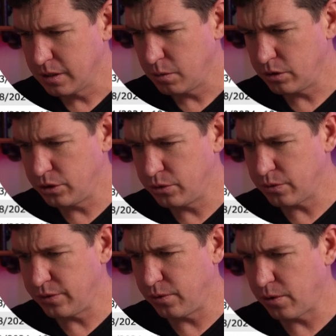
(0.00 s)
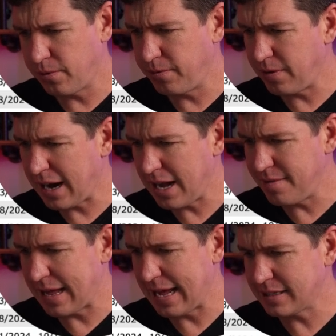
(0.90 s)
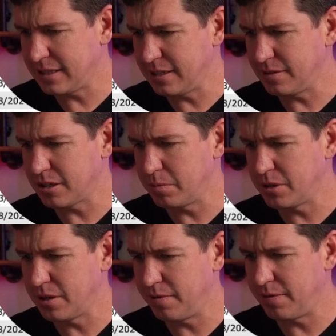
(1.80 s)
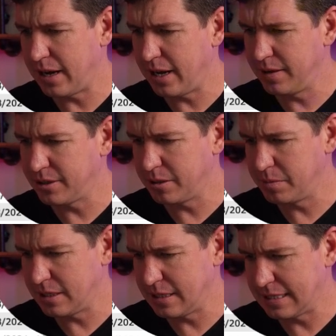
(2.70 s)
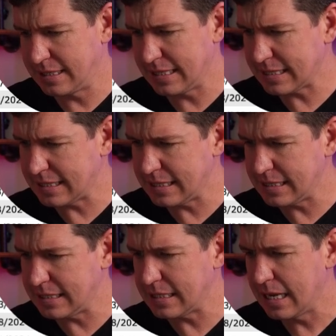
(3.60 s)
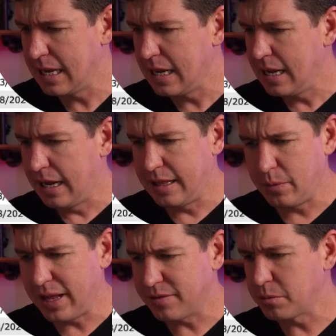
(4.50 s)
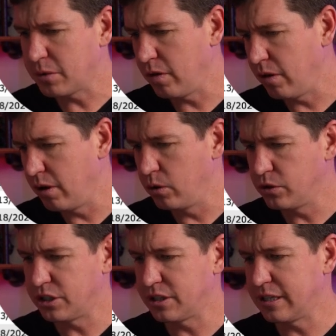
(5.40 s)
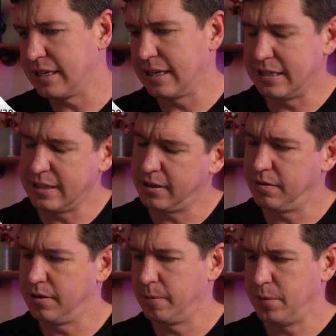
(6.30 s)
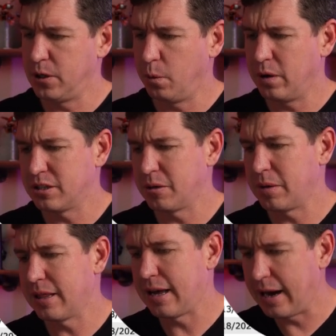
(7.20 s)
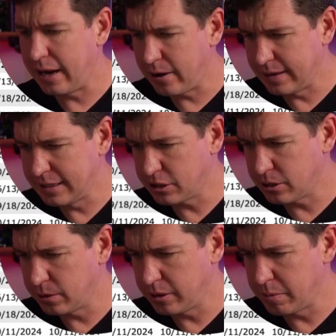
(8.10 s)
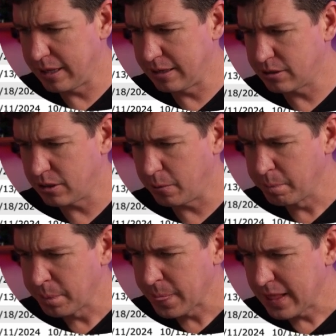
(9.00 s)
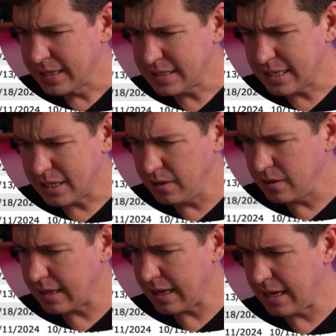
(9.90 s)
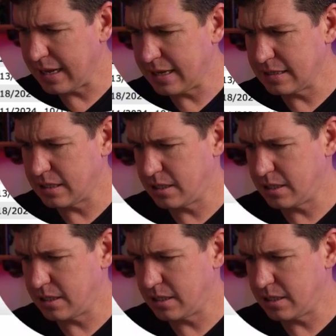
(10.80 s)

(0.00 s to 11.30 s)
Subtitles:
1, 2, 3, 4, 5 active. Some's in the 5s, some's in the 6s. And then we have some closed just to get an idea of what something on the higher end is going to be. So let's take a look at